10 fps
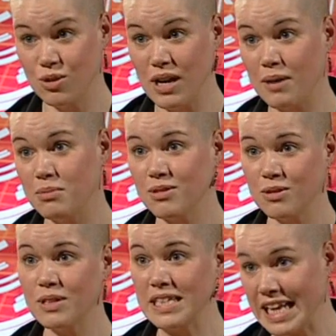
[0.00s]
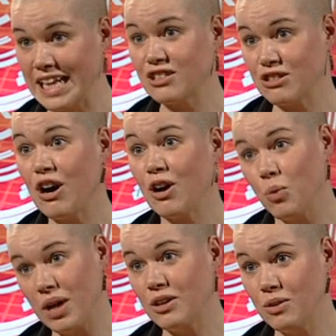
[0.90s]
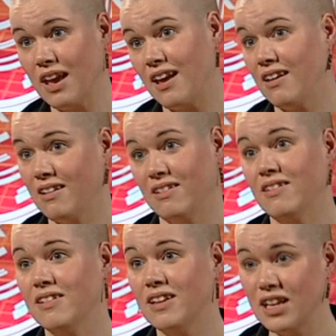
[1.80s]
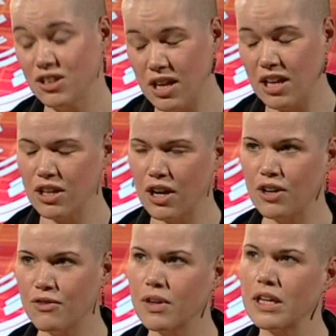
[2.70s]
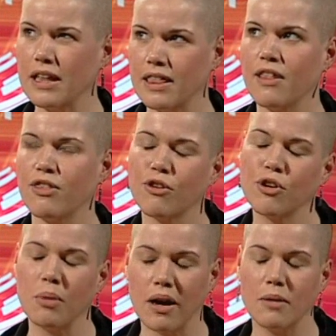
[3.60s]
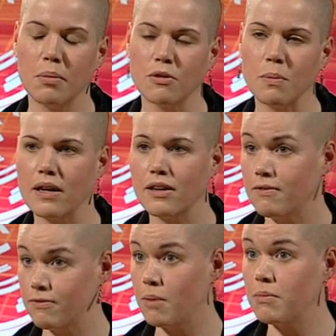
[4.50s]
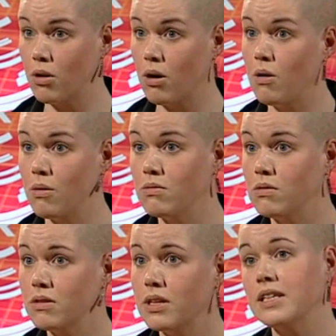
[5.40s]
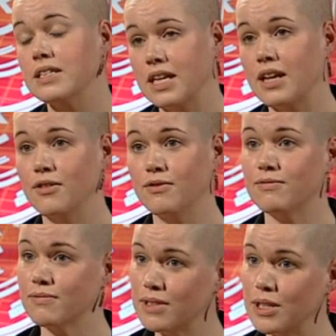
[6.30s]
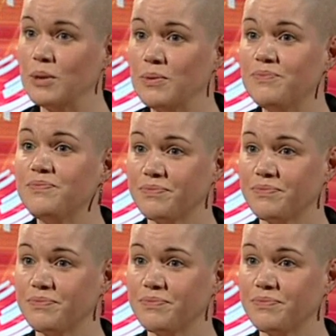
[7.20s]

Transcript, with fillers: to absolutely take stock when you can and, and kind of get that third party perspective from your own instead of and know. as a